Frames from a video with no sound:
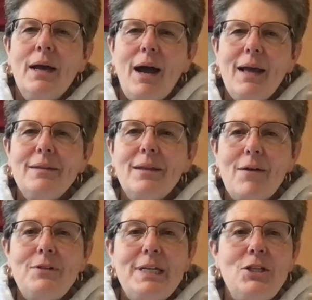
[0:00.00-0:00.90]
I love
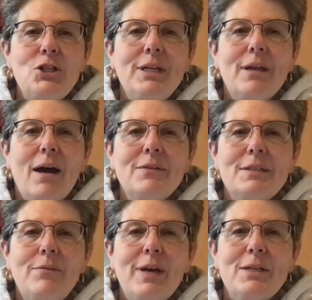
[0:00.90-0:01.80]
teaching novice
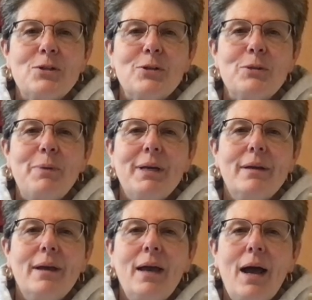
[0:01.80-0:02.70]
investors, but
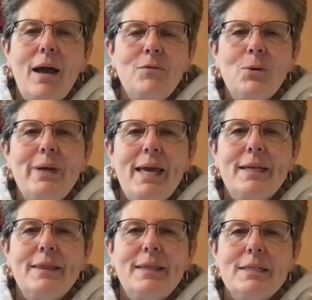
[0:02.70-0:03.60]
I've
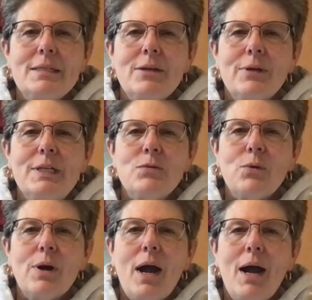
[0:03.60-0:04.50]
created this series
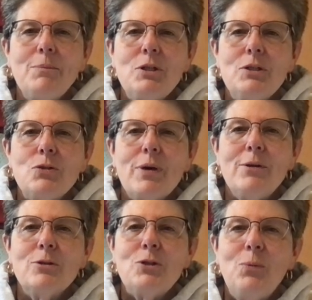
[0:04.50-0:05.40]
for options
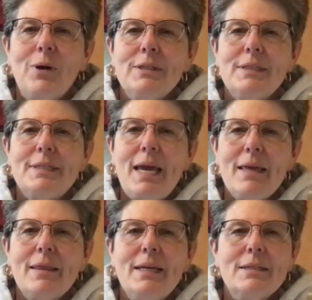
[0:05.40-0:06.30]
traders who want to take
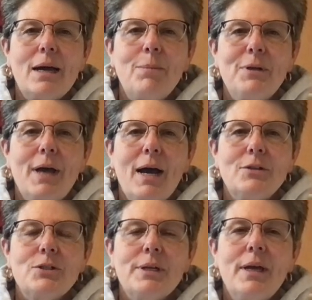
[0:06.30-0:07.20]
things up a notch.